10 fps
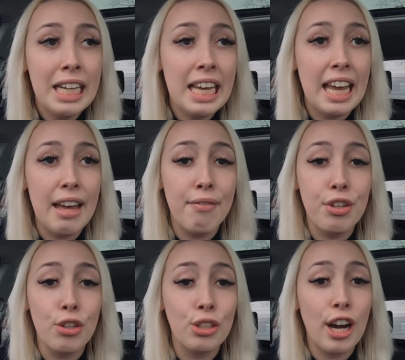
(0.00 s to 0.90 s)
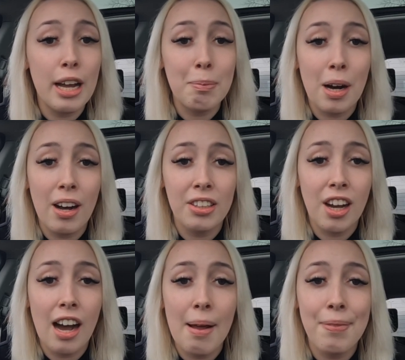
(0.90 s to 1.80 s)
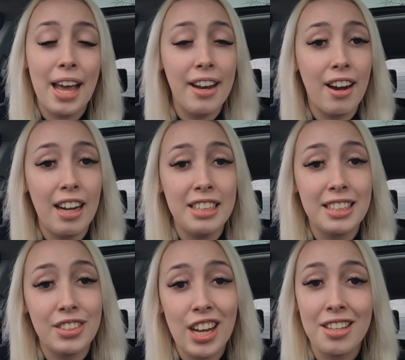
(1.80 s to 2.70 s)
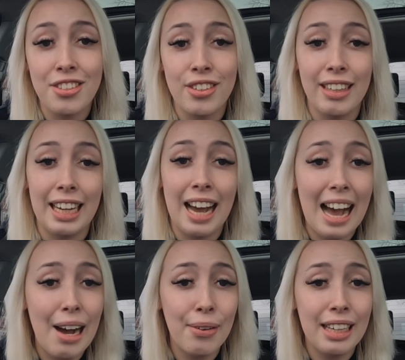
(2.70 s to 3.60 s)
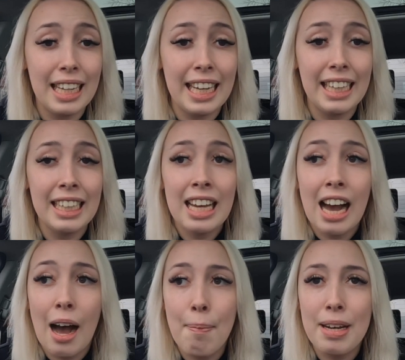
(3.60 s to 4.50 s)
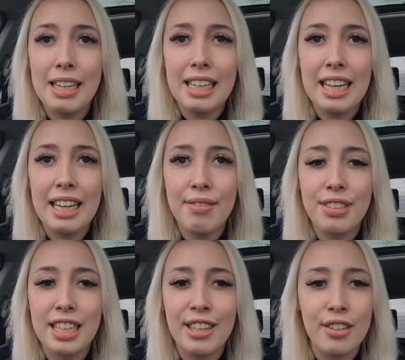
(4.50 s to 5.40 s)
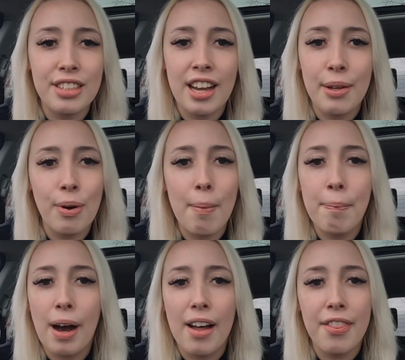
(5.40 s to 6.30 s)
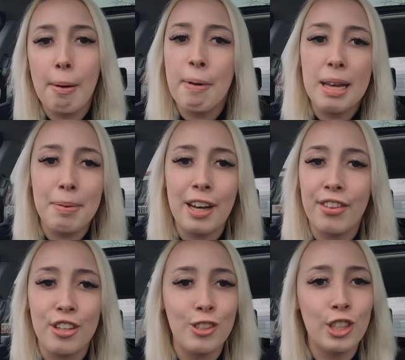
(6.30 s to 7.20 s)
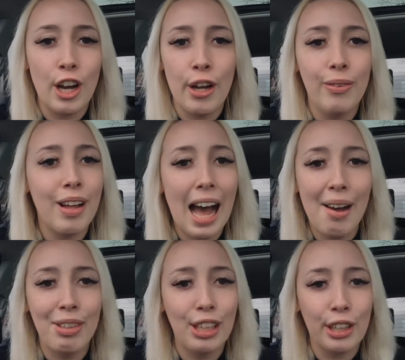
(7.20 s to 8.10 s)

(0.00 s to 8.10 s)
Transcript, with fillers: If you're going part time, then I'd suggest doing it hourly. I believe Zego's the only one, but there may be others, so have a look